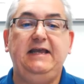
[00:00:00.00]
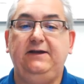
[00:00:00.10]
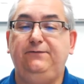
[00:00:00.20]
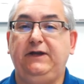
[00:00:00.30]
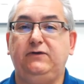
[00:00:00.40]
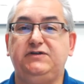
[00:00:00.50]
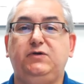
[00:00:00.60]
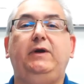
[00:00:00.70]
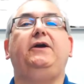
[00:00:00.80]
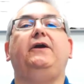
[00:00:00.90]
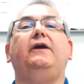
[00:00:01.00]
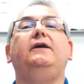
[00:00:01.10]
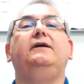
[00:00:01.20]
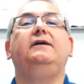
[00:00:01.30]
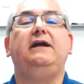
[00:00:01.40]
If liquor's quicker,
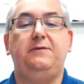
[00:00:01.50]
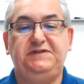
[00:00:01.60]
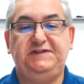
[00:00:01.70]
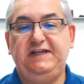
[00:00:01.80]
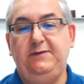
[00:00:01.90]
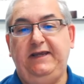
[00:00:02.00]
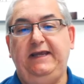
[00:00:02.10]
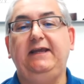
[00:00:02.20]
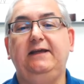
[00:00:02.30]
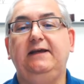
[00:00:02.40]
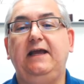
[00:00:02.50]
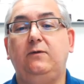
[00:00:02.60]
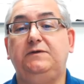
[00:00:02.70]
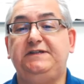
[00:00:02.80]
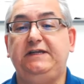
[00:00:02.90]
come see me
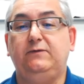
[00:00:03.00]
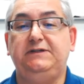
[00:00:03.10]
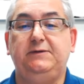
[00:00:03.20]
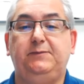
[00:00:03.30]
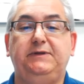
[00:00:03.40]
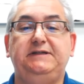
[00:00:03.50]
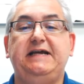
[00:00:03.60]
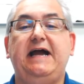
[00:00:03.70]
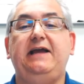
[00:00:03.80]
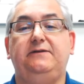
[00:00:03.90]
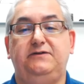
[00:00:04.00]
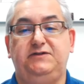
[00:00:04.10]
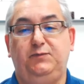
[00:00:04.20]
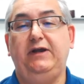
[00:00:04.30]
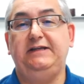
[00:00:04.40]
and we'll see what Dimple and
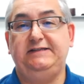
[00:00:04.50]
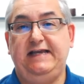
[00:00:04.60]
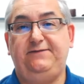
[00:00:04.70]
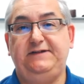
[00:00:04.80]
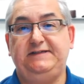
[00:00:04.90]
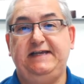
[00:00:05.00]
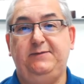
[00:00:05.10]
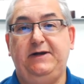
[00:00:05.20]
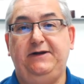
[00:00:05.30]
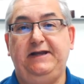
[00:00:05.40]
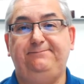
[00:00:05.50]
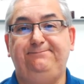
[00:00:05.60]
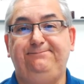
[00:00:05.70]
Tyler's brains have to say about it.